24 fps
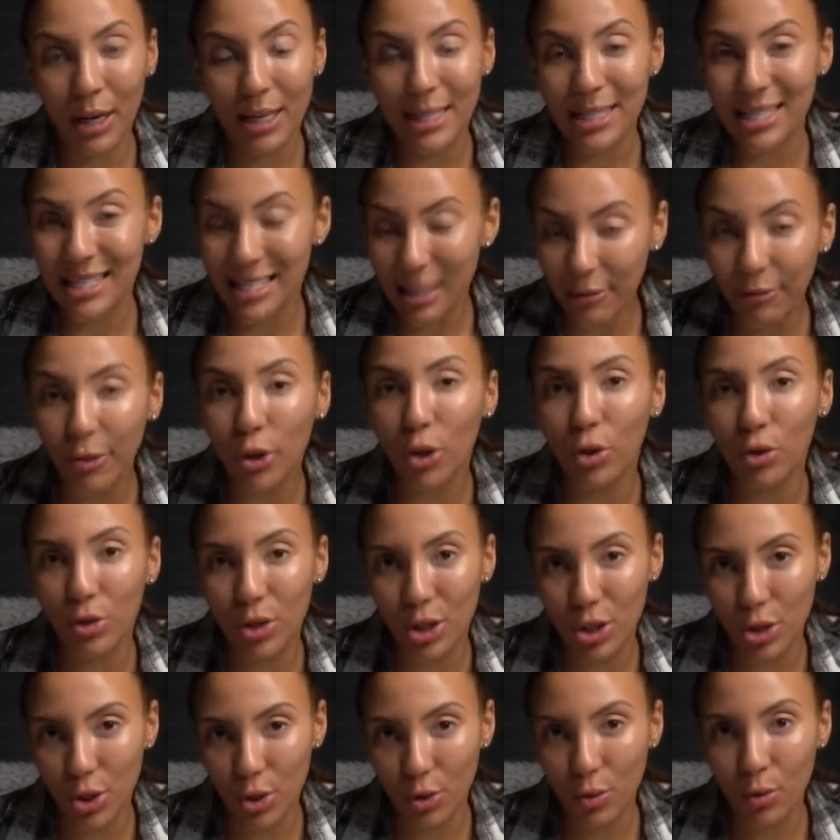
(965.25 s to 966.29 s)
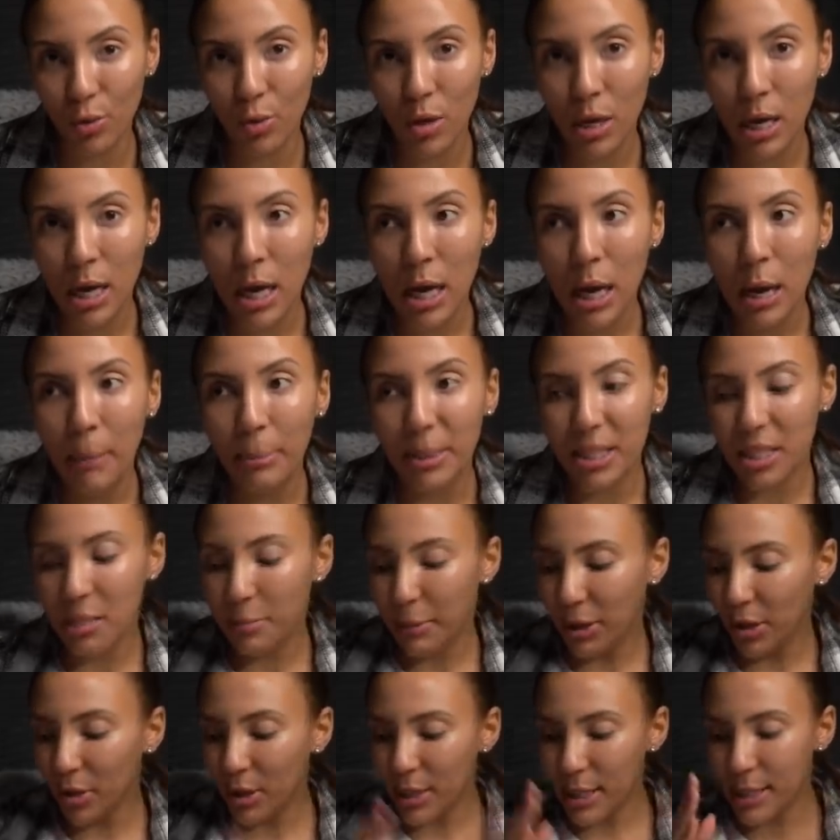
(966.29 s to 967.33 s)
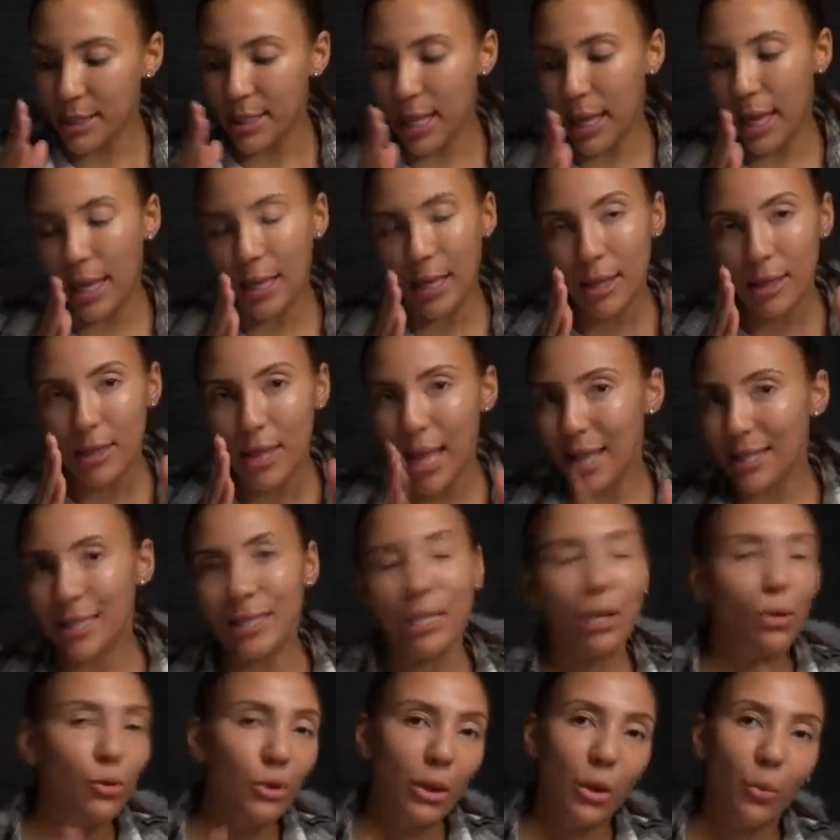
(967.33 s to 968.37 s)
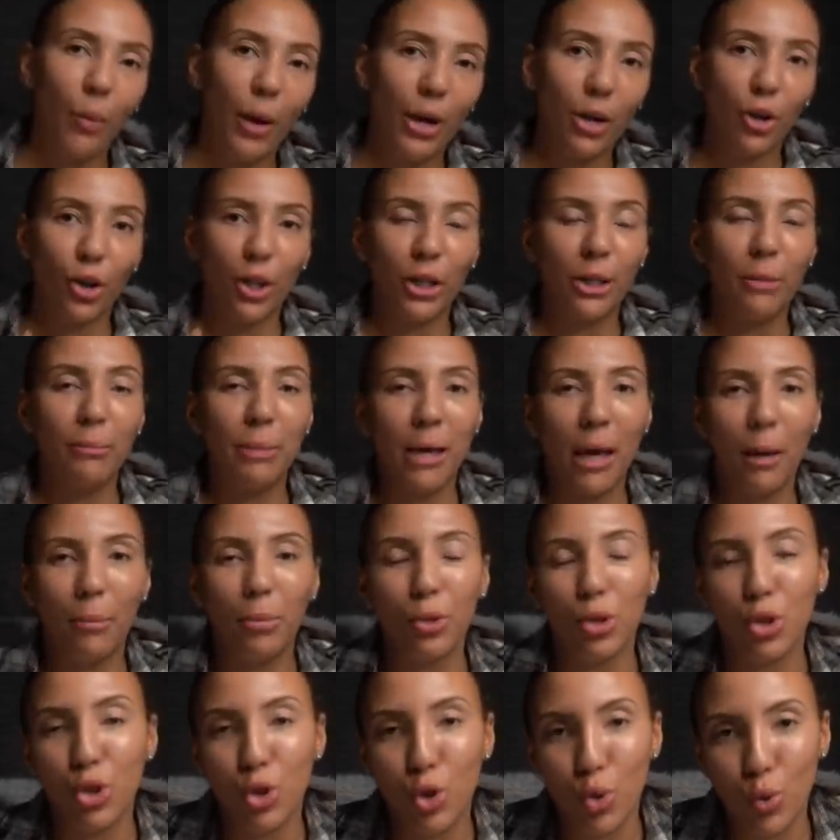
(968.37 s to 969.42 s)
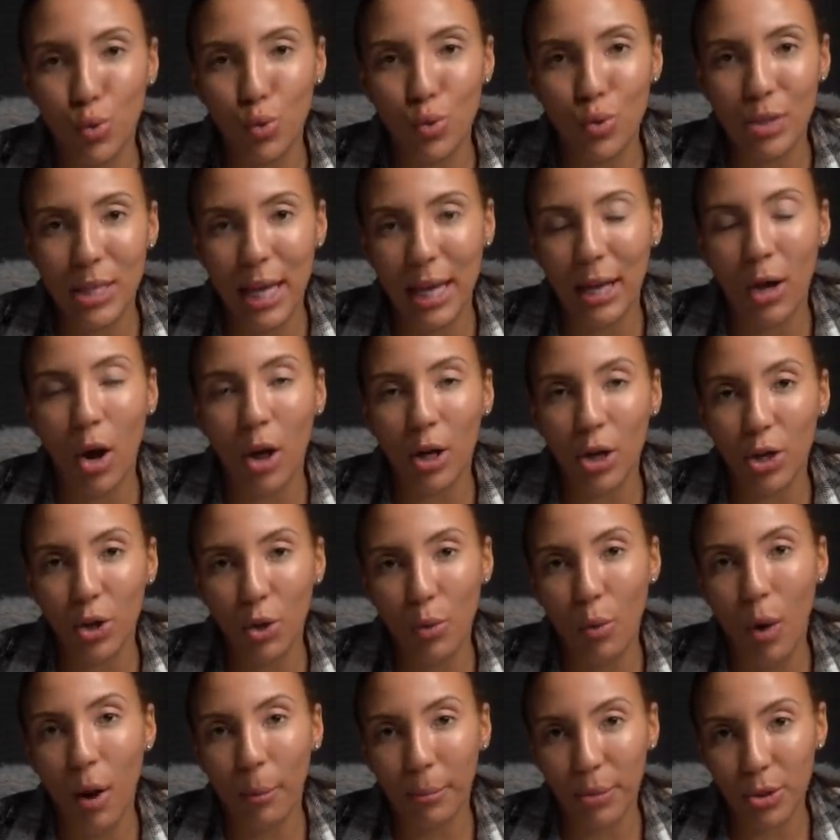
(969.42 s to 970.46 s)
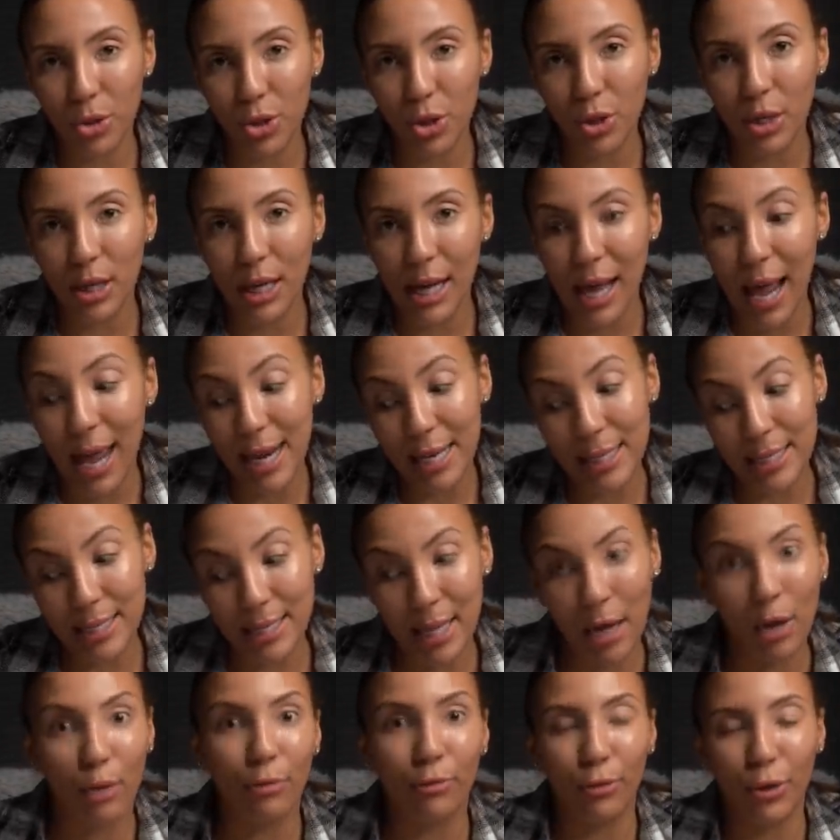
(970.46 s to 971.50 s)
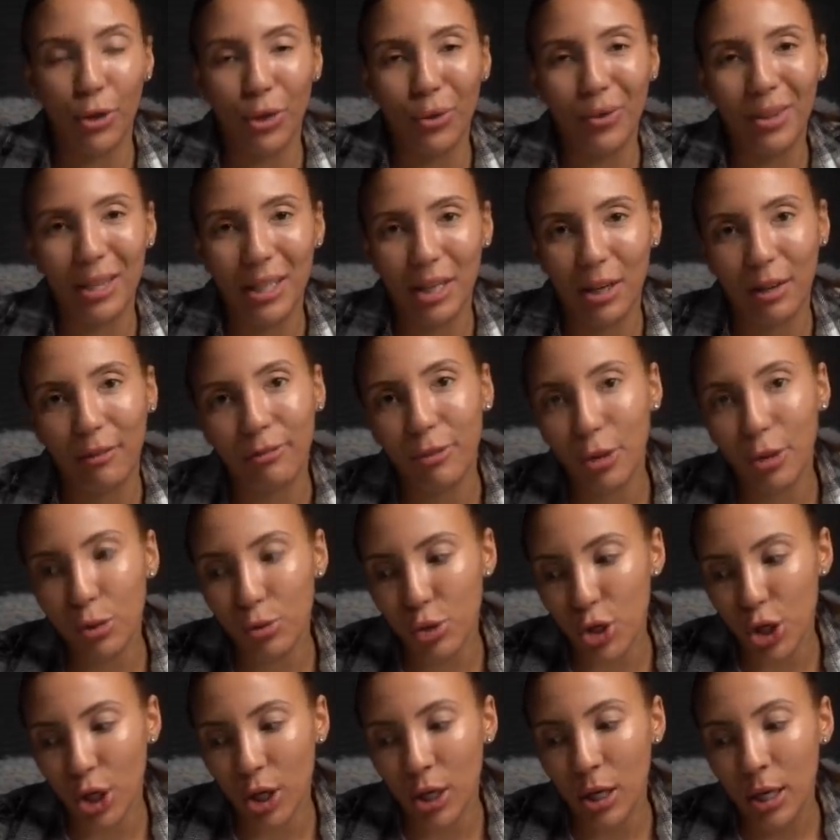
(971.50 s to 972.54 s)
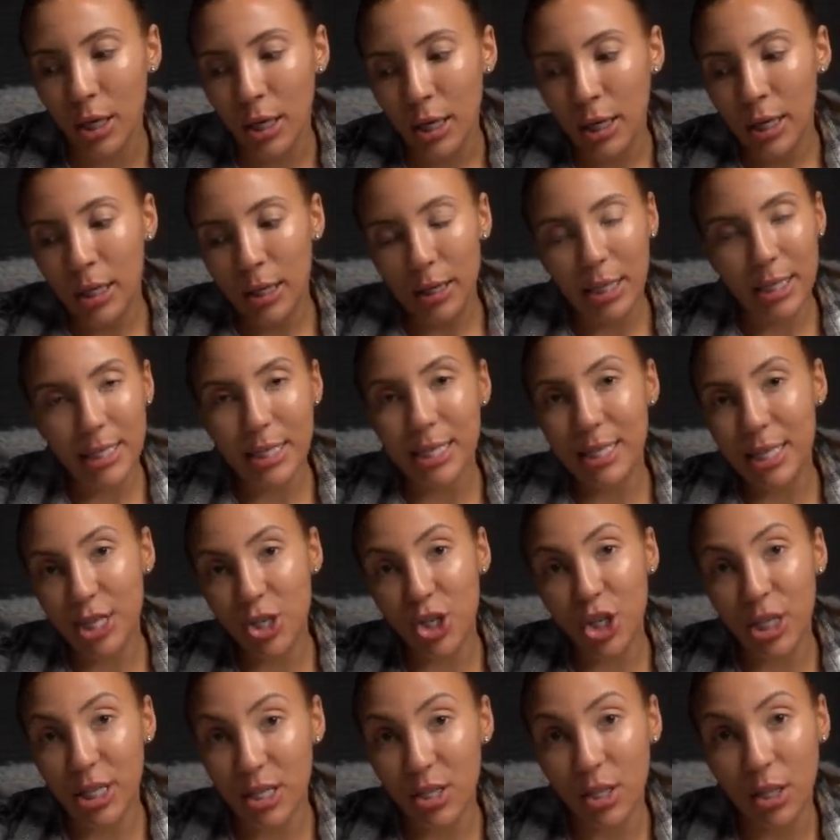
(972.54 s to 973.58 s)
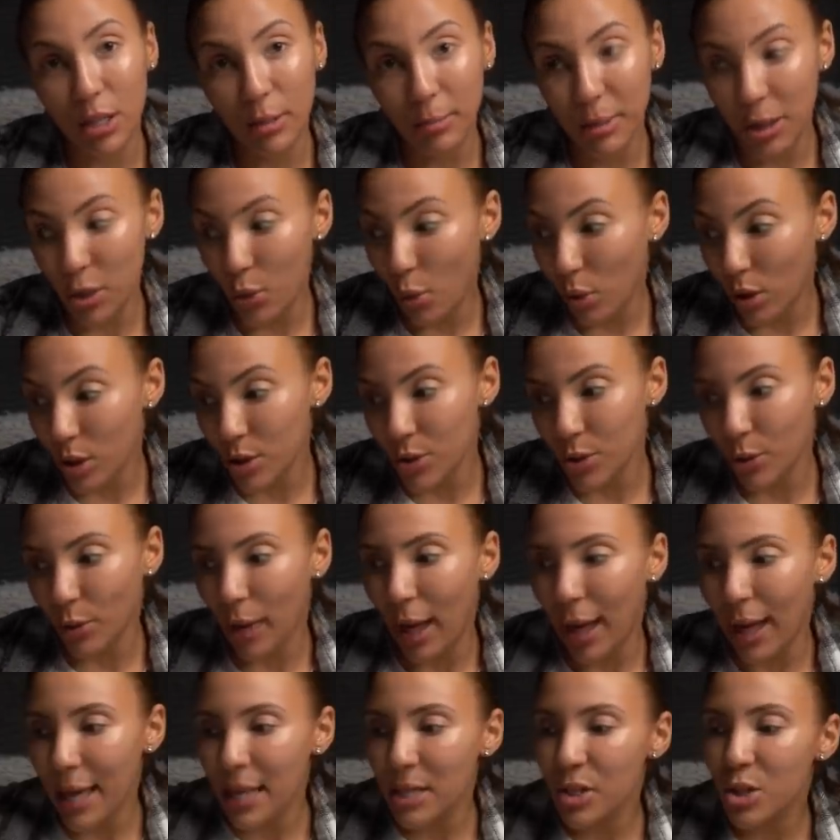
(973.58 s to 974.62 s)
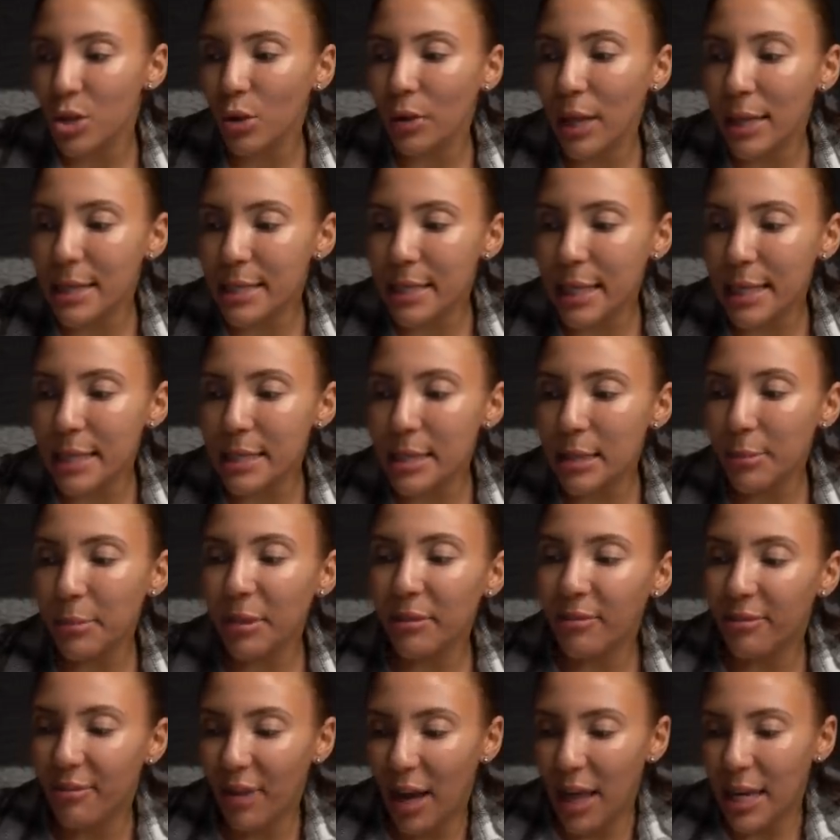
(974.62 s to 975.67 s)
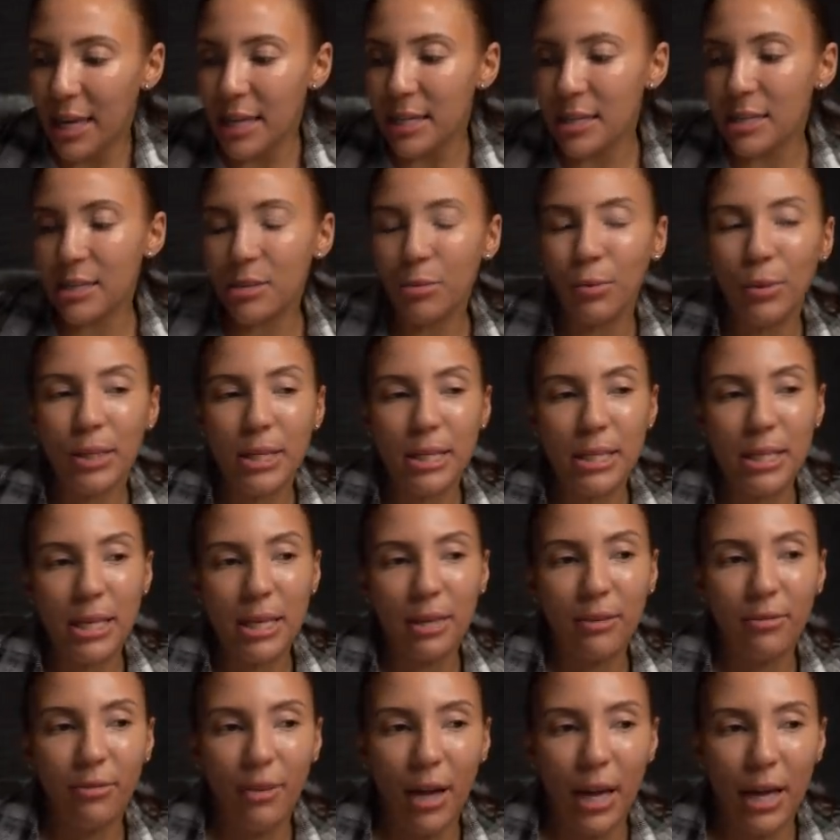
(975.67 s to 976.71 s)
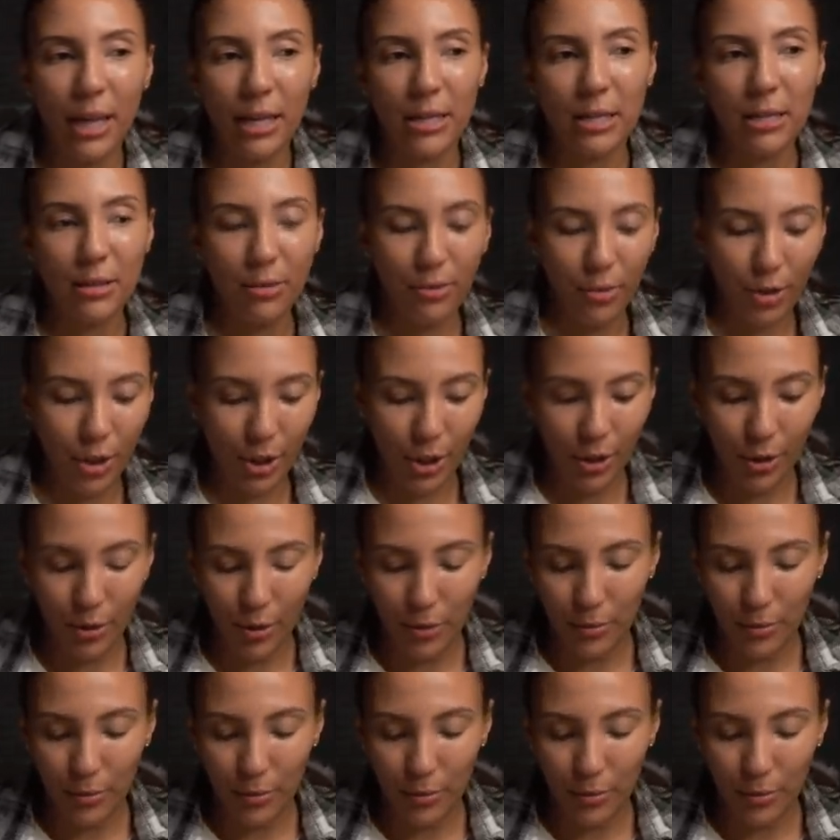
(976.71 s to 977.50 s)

It's difficult to do, but Spirit is saying that's the only way you're going to be able to take on a new opportunity, and it's there for you in the near future. The decision is going to be yours, okay? So let's get some advice. What is the advice for you?